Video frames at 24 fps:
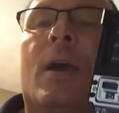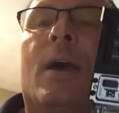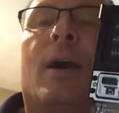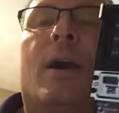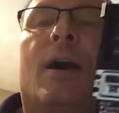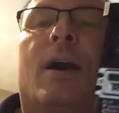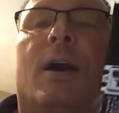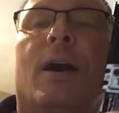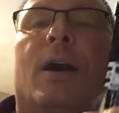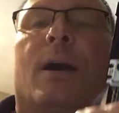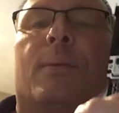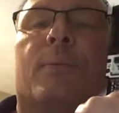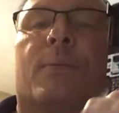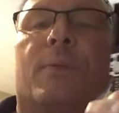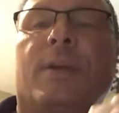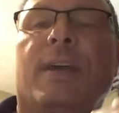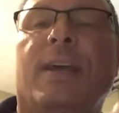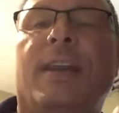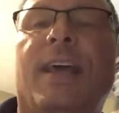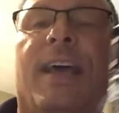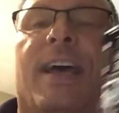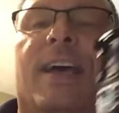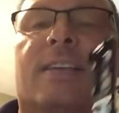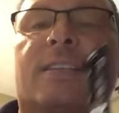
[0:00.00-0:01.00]

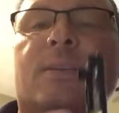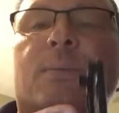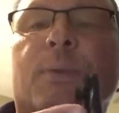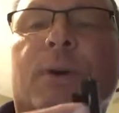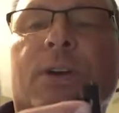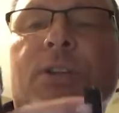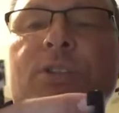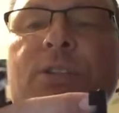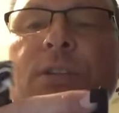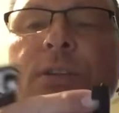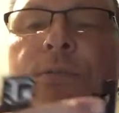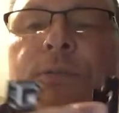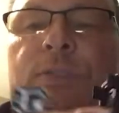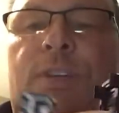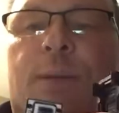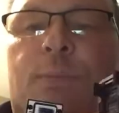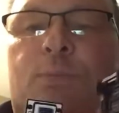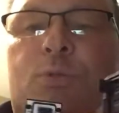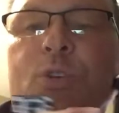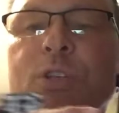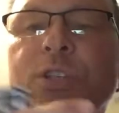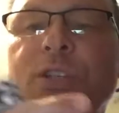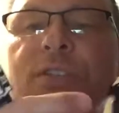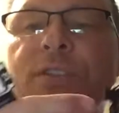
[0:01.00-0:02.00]
It has a bunch of dip
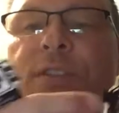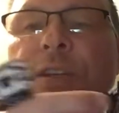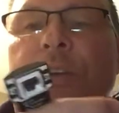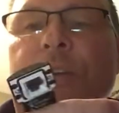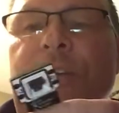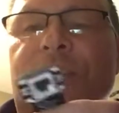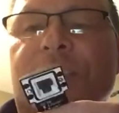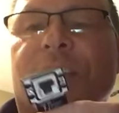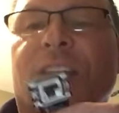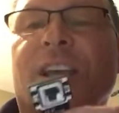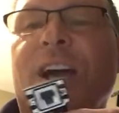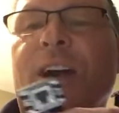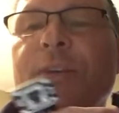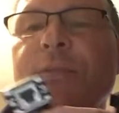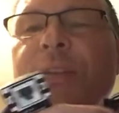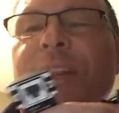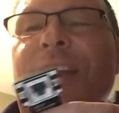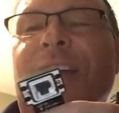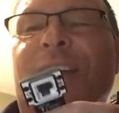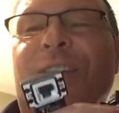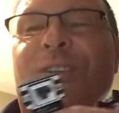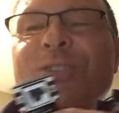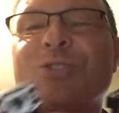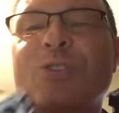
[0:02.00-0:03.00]
switches and there is a cover
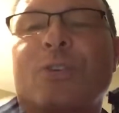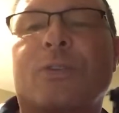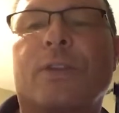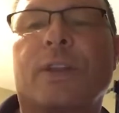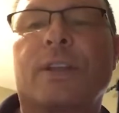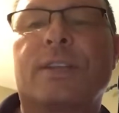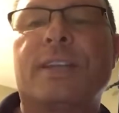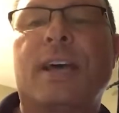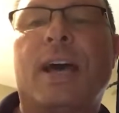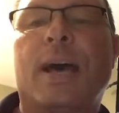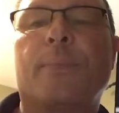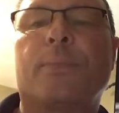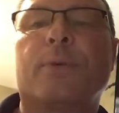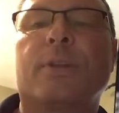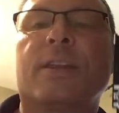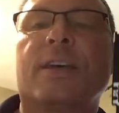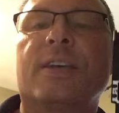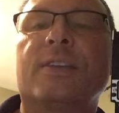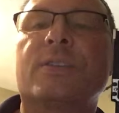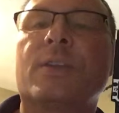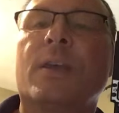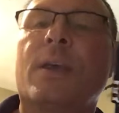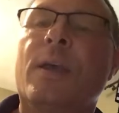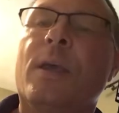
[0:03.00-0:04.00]
that goes over the top of
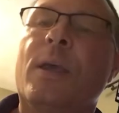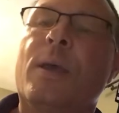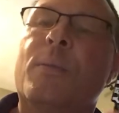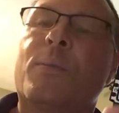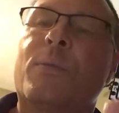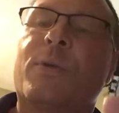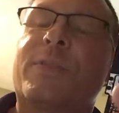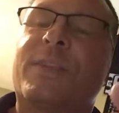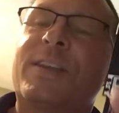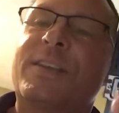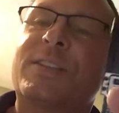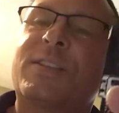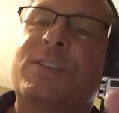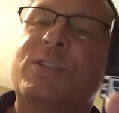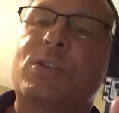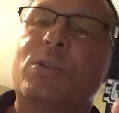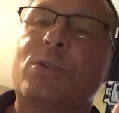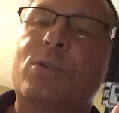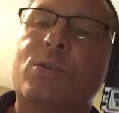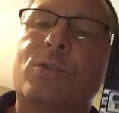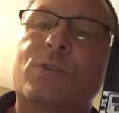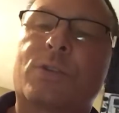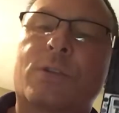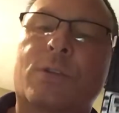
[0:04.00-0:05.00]
this. But this is
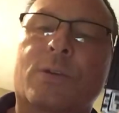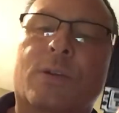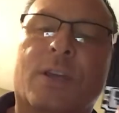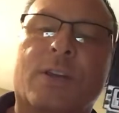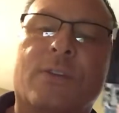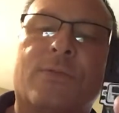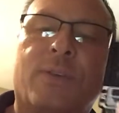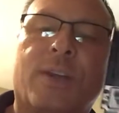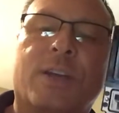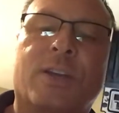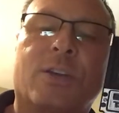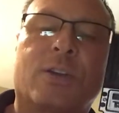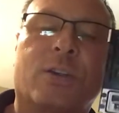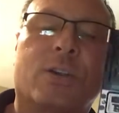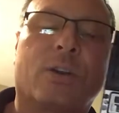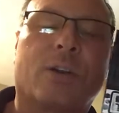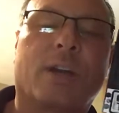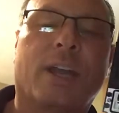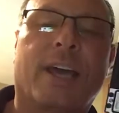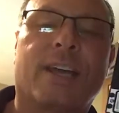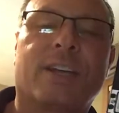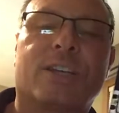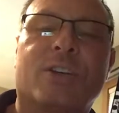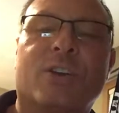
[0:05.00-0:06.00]
used to configure your
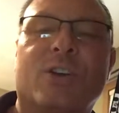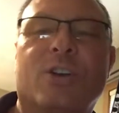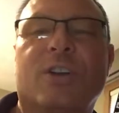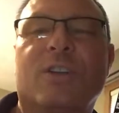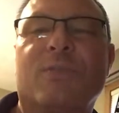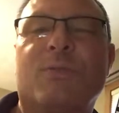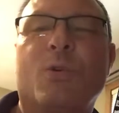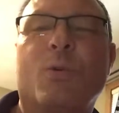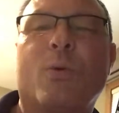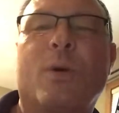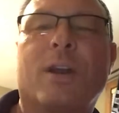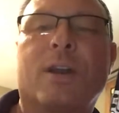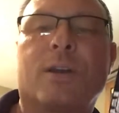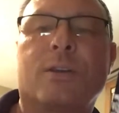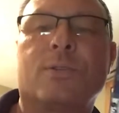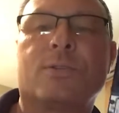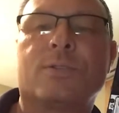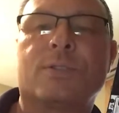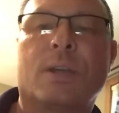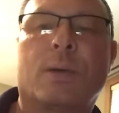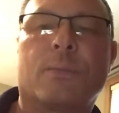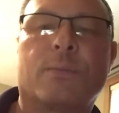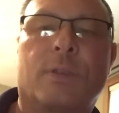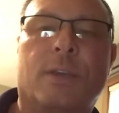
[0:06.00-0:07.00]
light curtain if you want to do
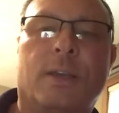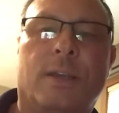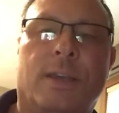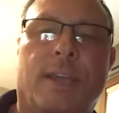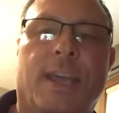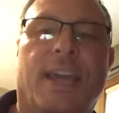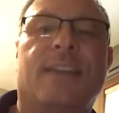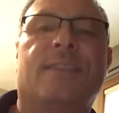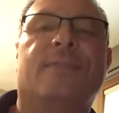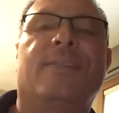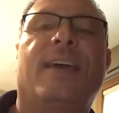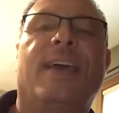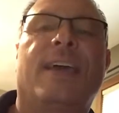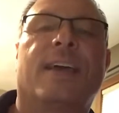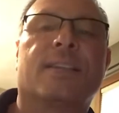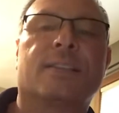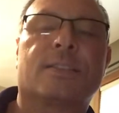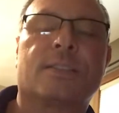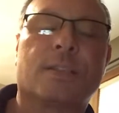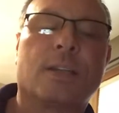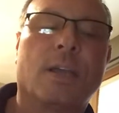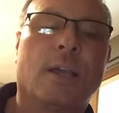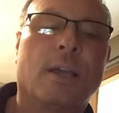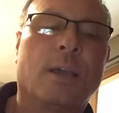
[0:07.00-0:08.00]
something
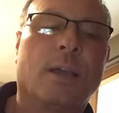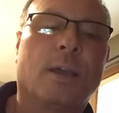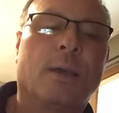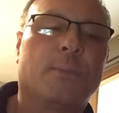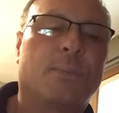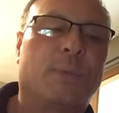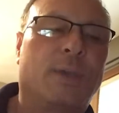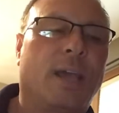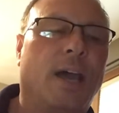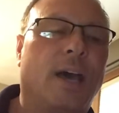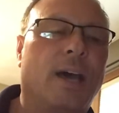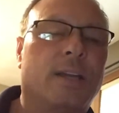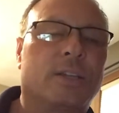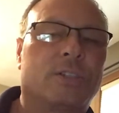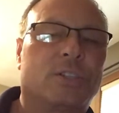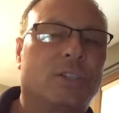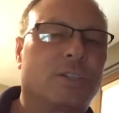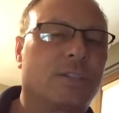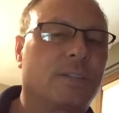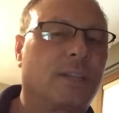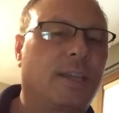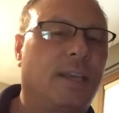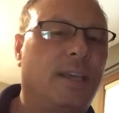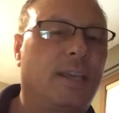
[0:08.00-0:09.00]
advanced beyond
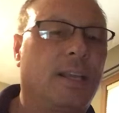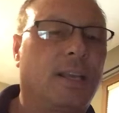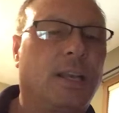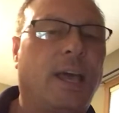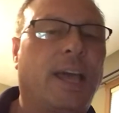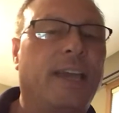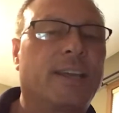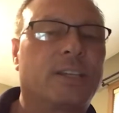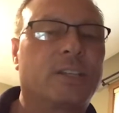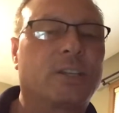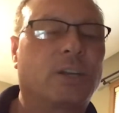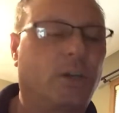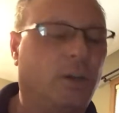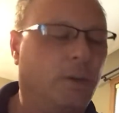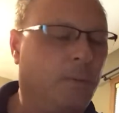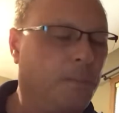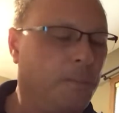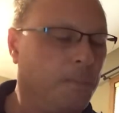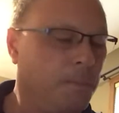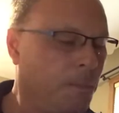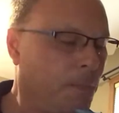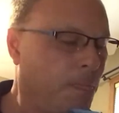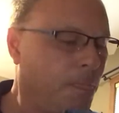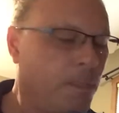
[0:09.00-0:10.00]
just a light curtain.